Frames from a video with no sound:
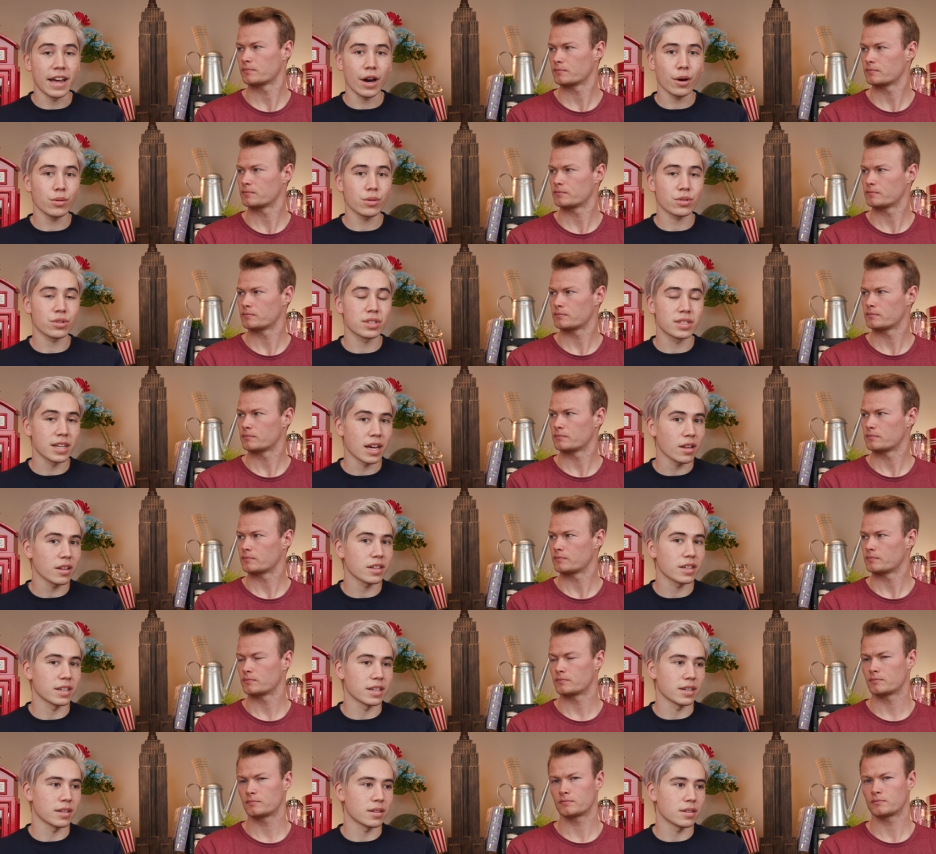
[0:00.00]
Speaker 1: now they're
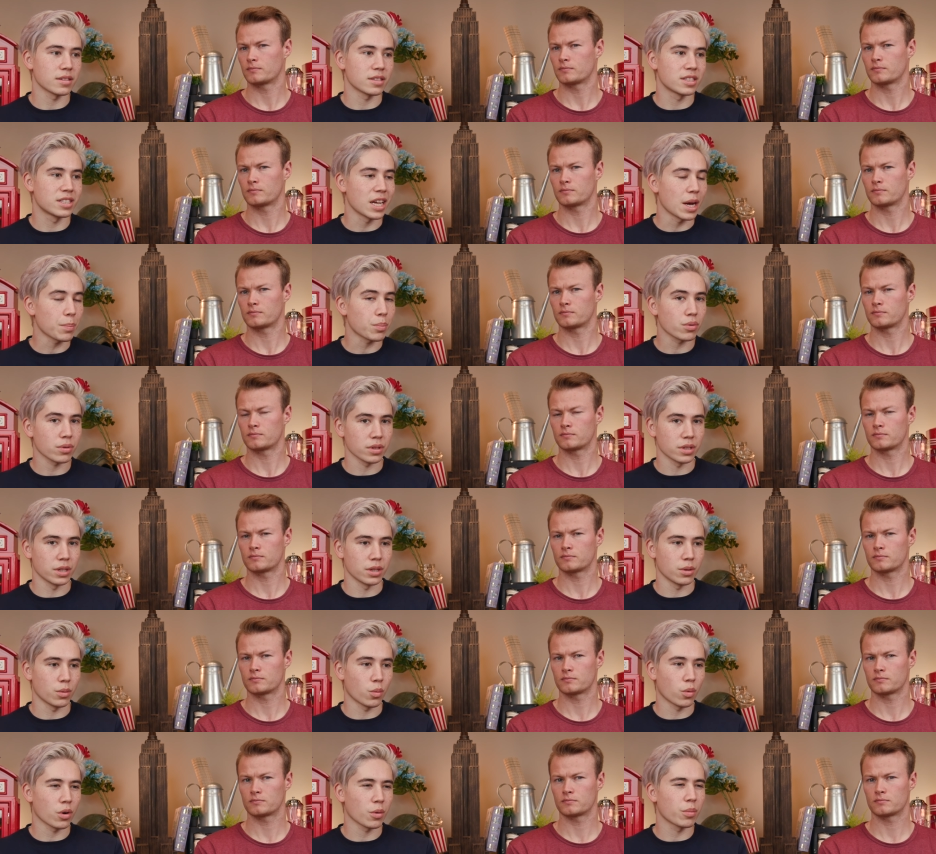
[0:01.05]
selling it separately,
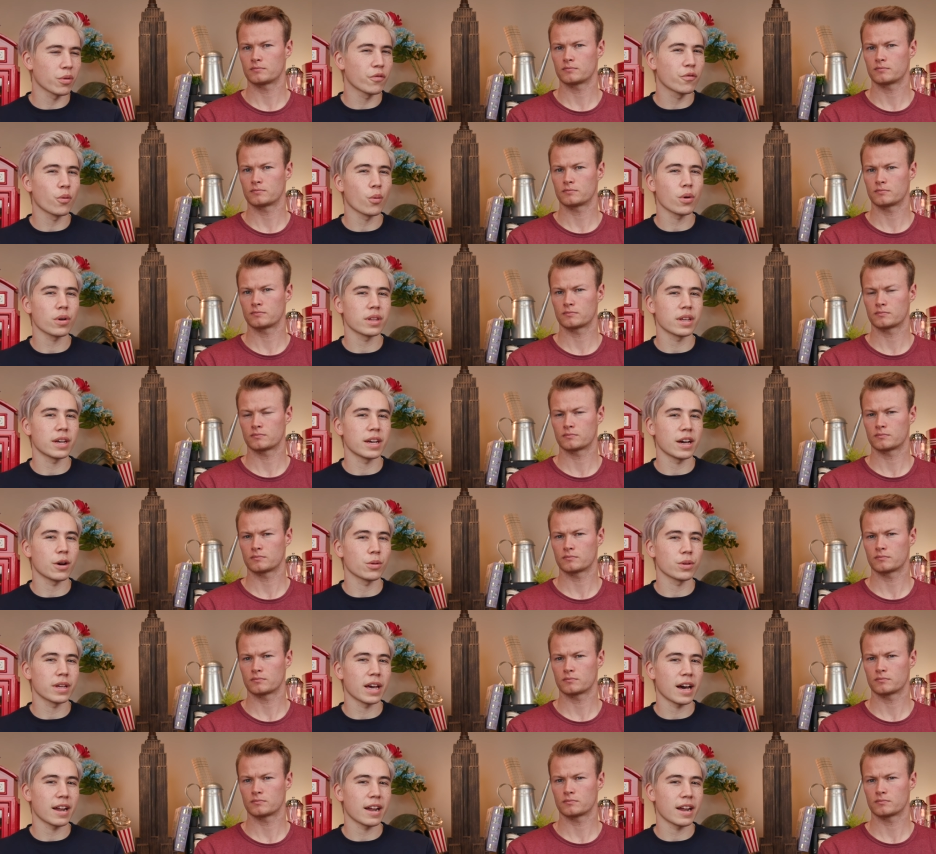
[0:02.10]
where before they only